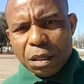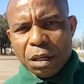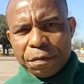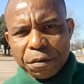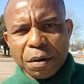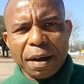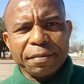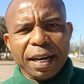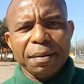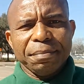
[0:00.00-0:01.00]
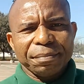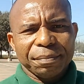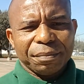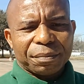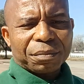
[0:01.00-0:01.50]
If you have time,
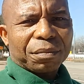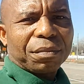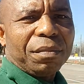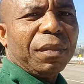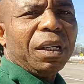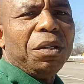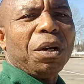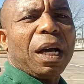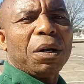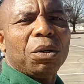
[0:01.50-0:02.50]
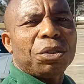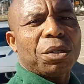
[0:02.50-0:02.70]
you can go to